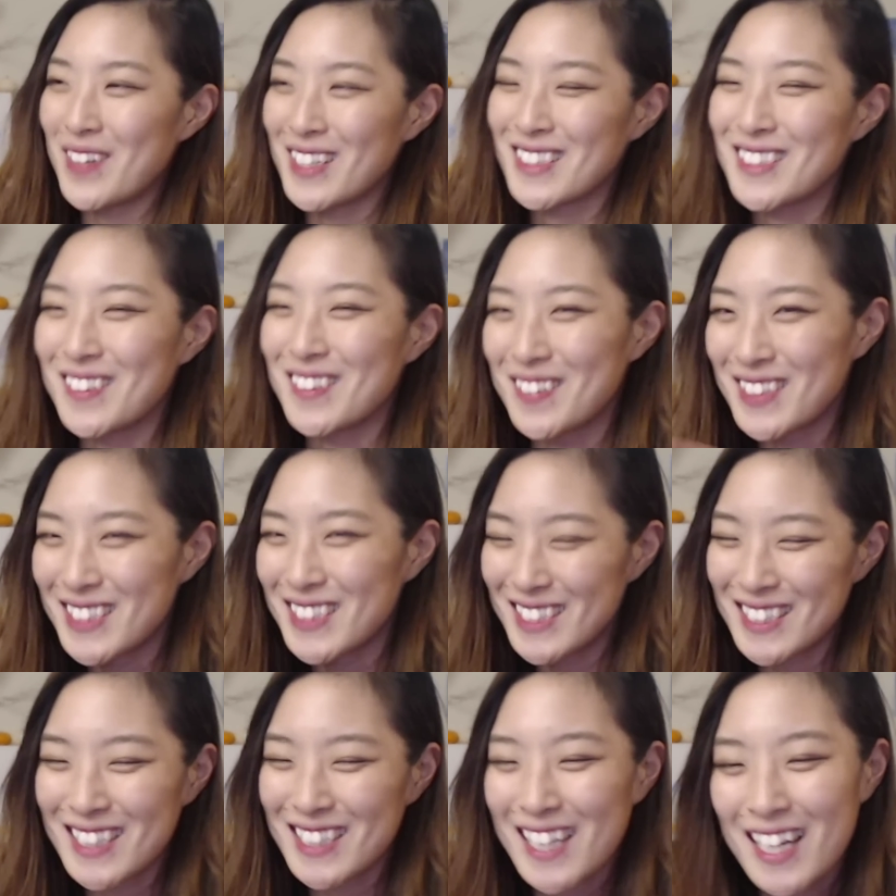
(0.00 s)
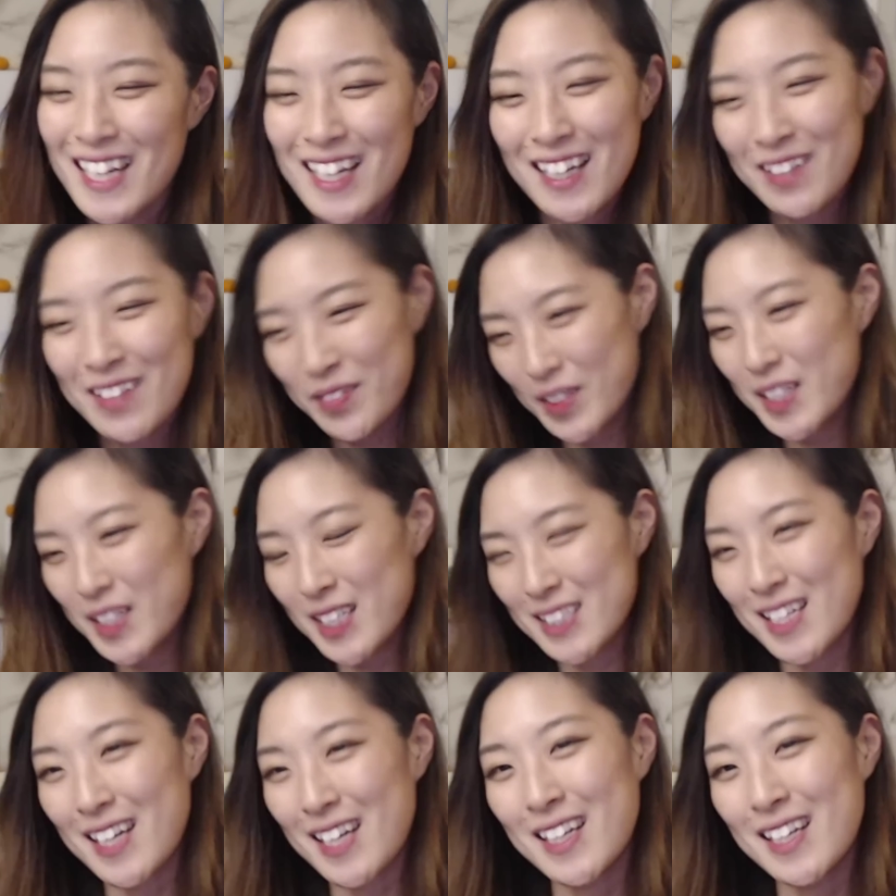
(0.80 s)
So, really
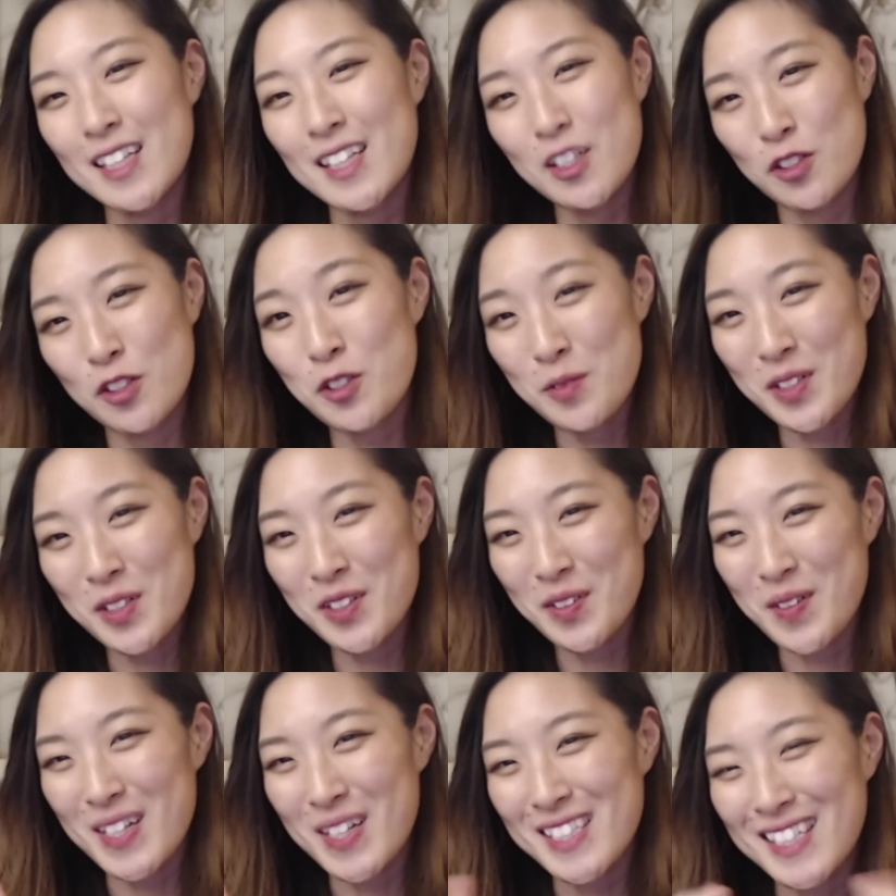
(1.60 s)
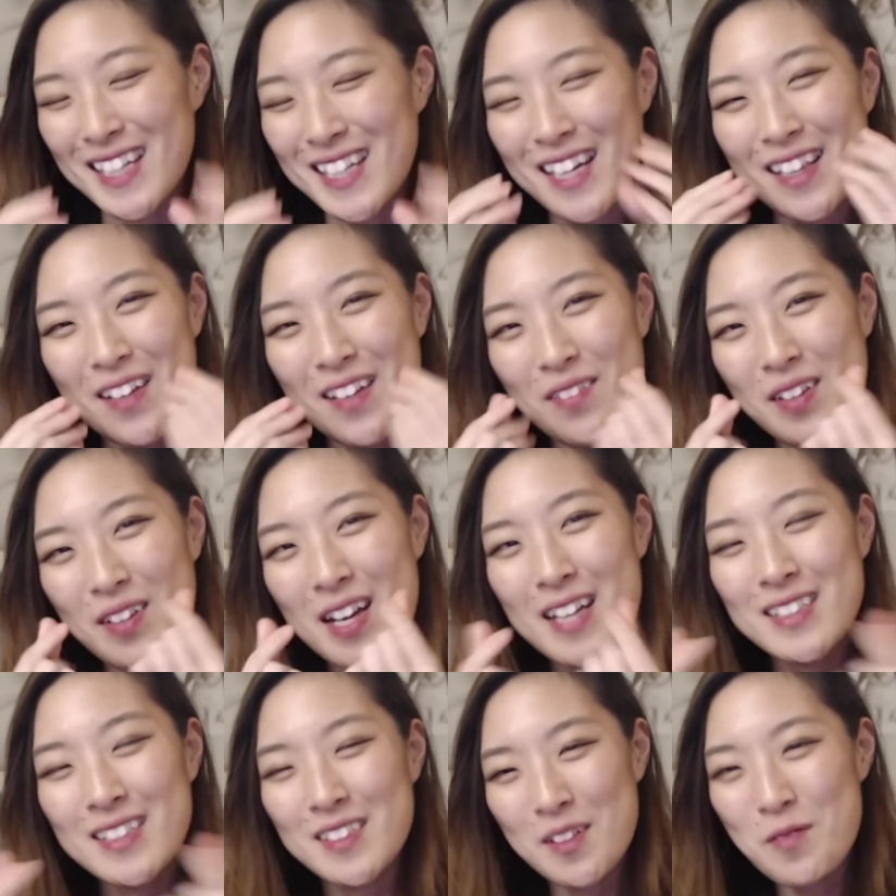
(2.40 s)
excited. Thank you so much for watching, and I love you
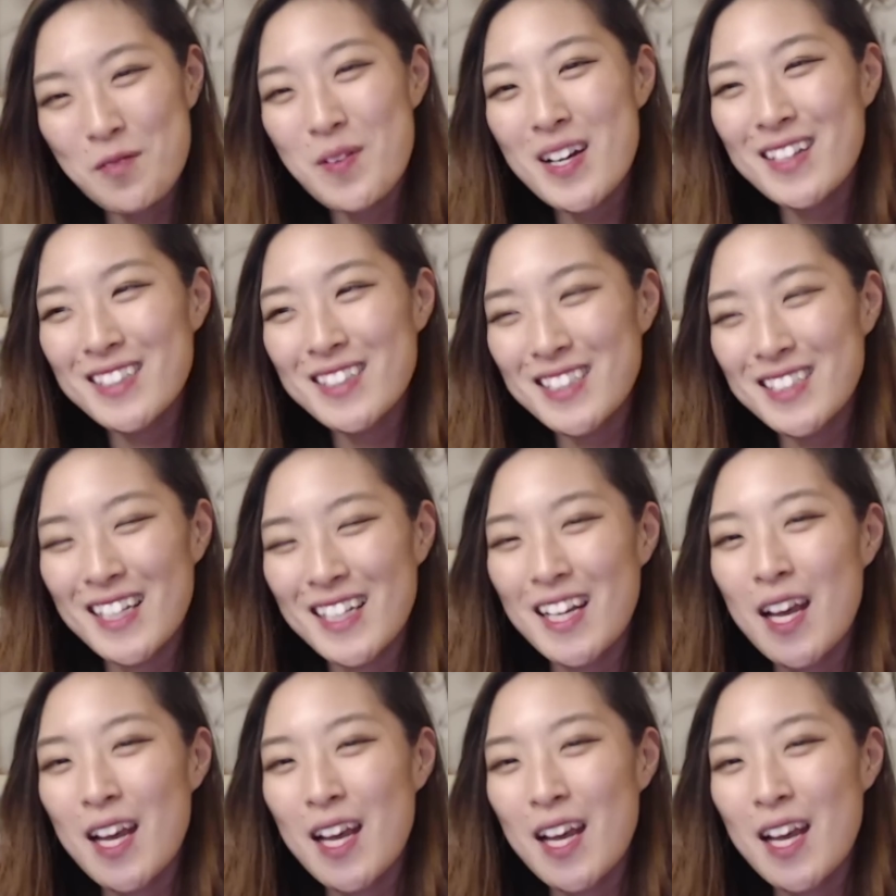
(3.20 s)
guys so much.